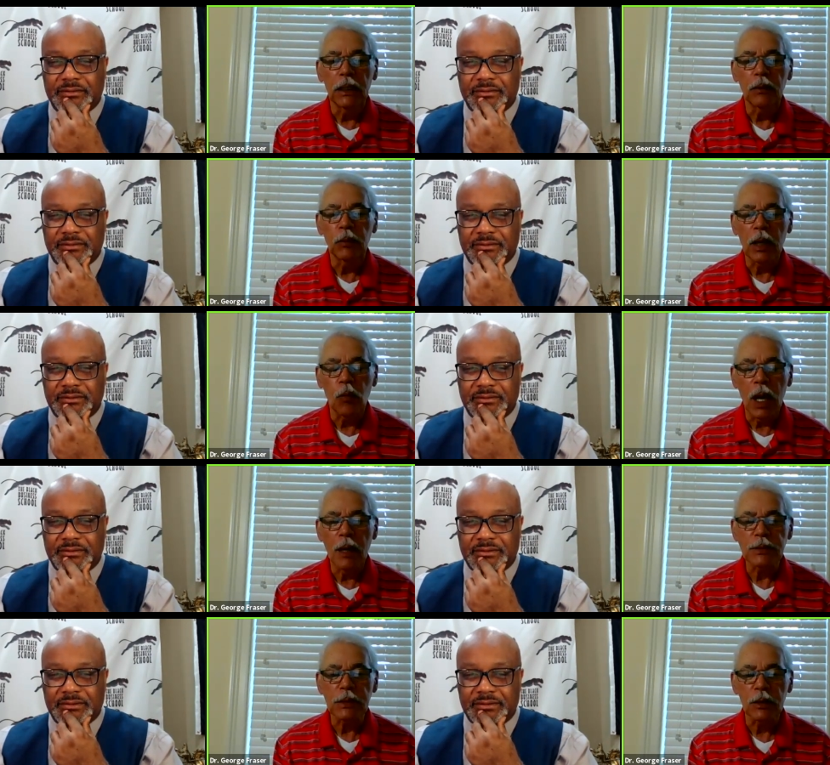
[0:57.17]
Speaker 1: with our
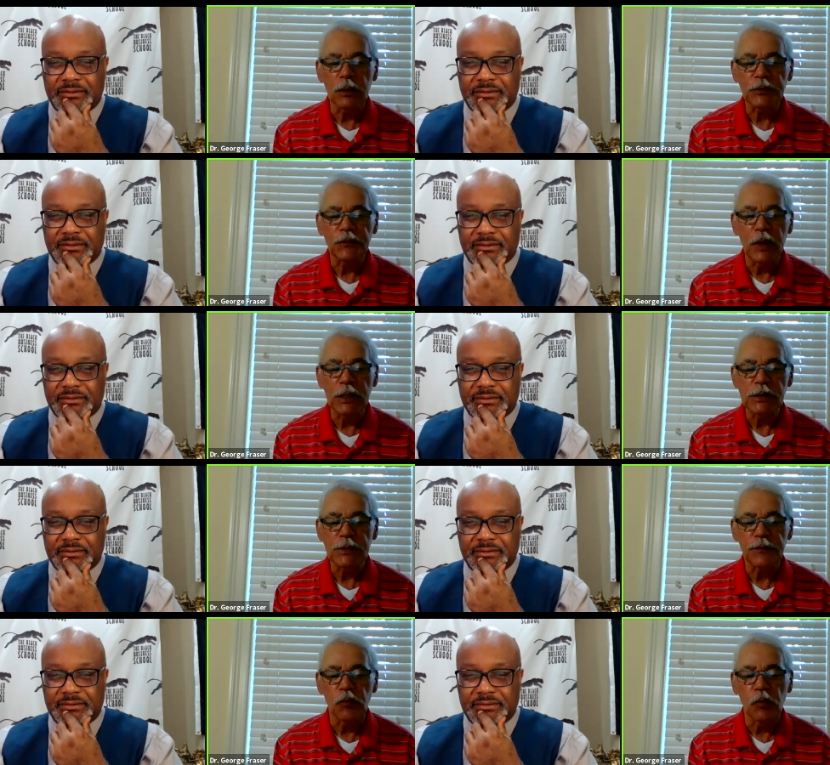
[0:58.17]
wives and close
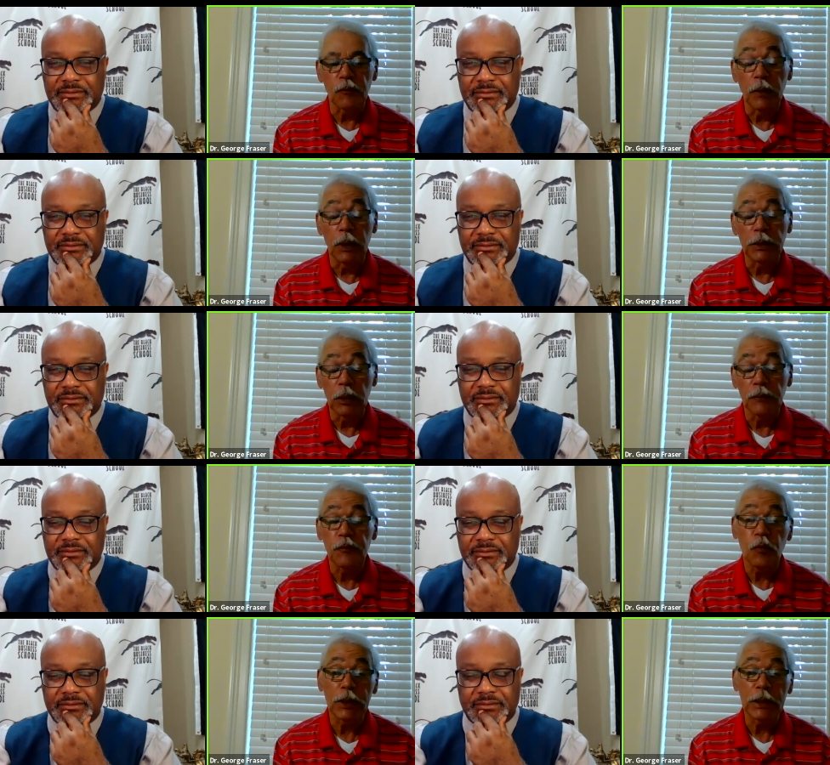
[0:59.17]
friends for nearly
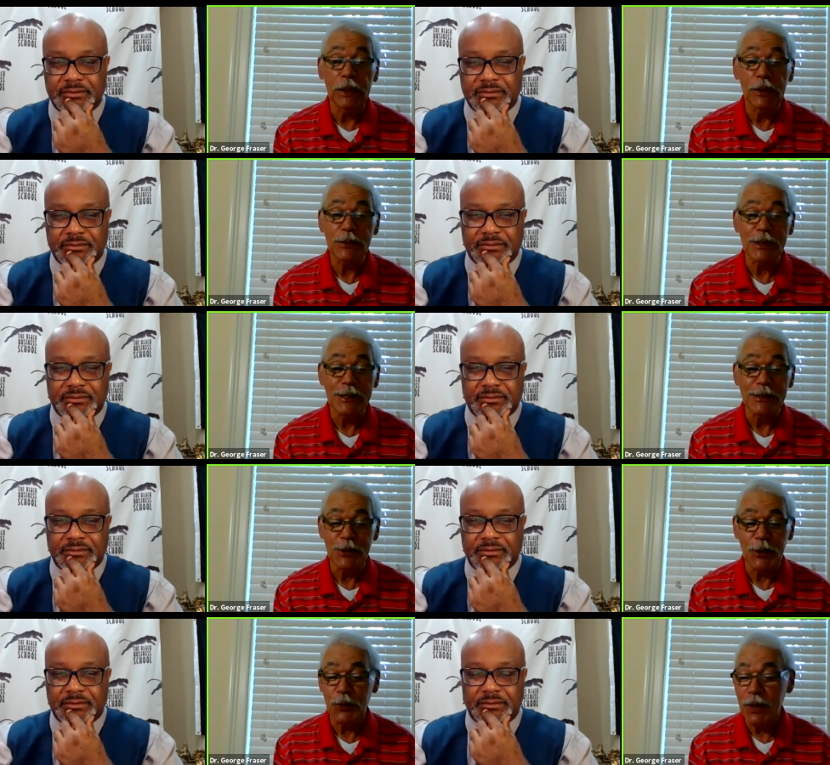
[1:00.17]
40 years. And
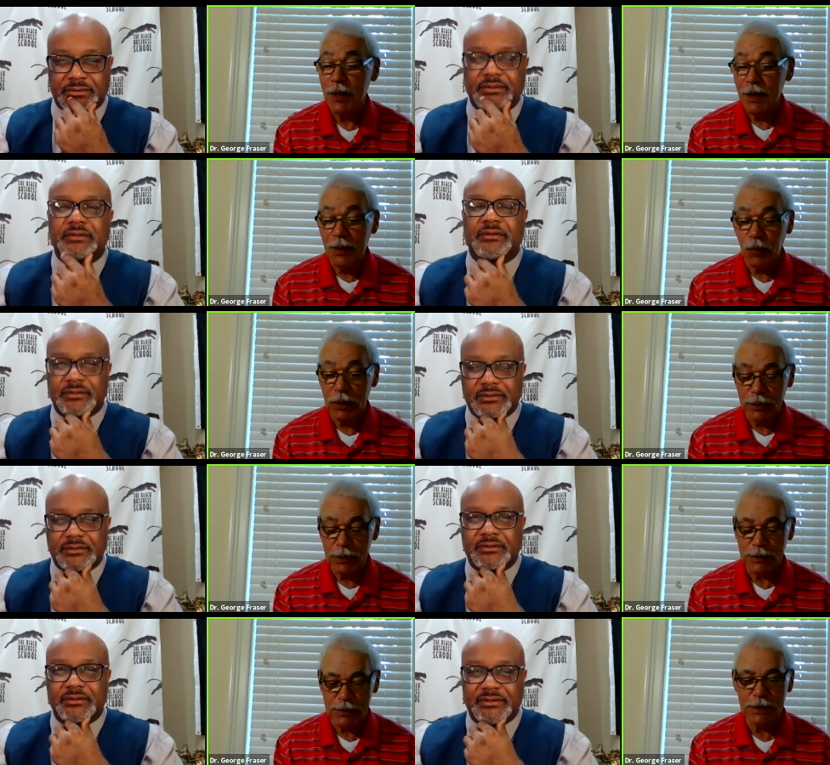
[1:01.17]
so well,
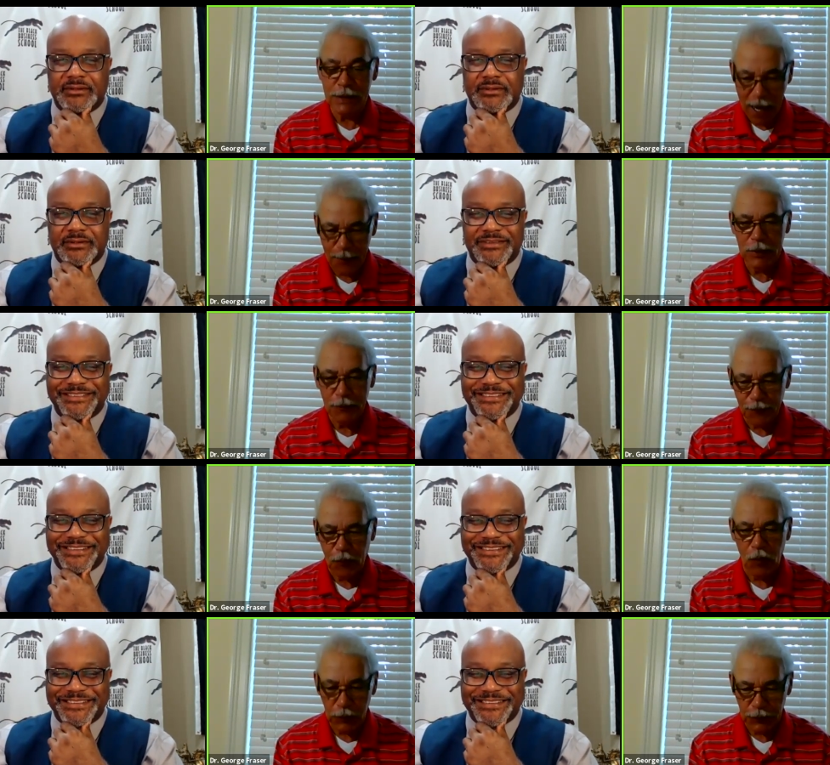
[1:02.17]
this happened to
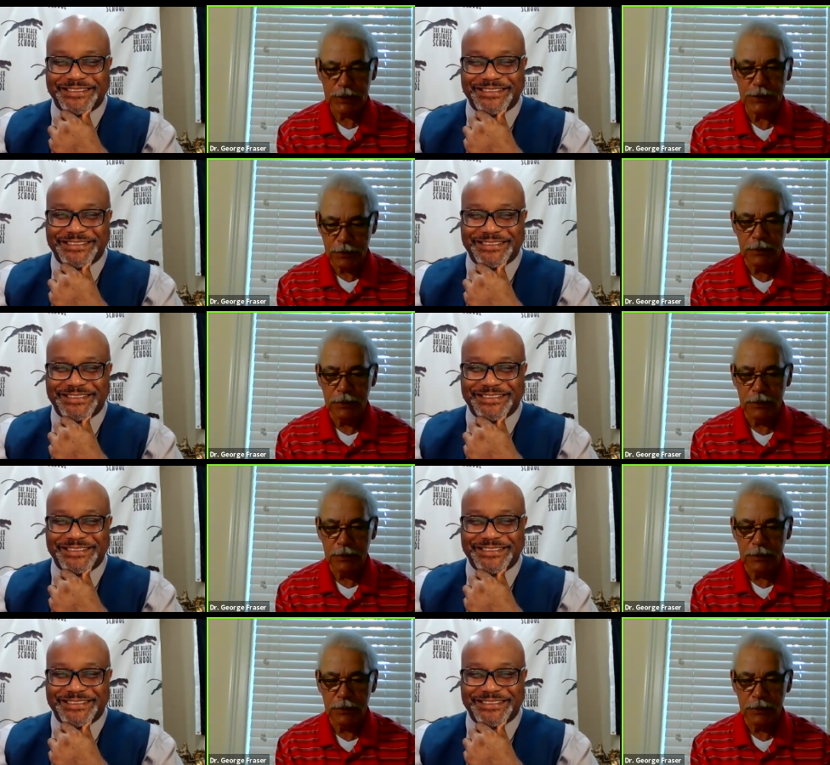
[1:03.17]
fall, this